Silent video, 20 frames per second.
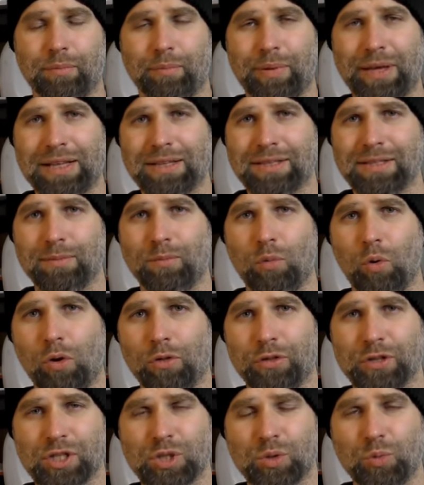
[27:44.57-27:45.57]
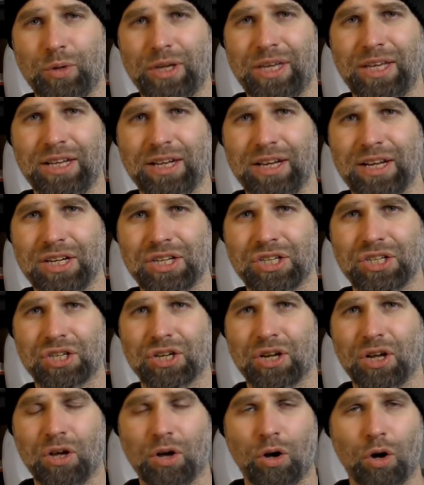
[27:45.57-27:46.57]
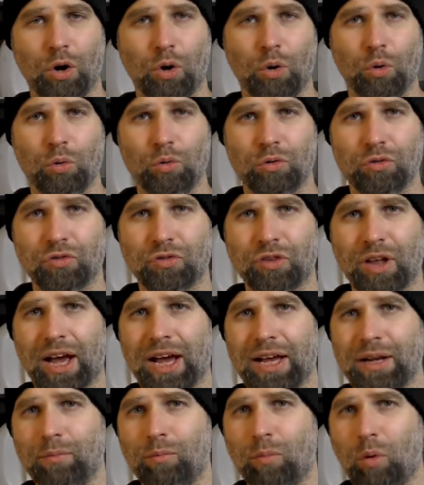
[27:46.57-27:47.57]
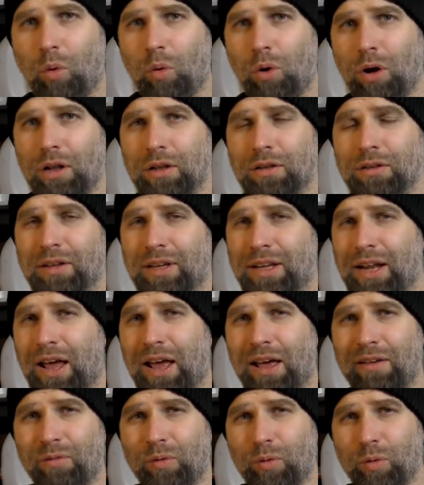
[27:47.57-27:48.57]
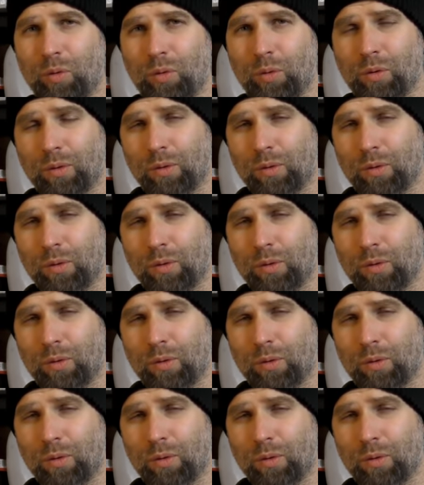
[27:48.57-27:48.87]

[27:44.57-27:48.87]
Pilsner malt, the Swedish old style malt, and I have a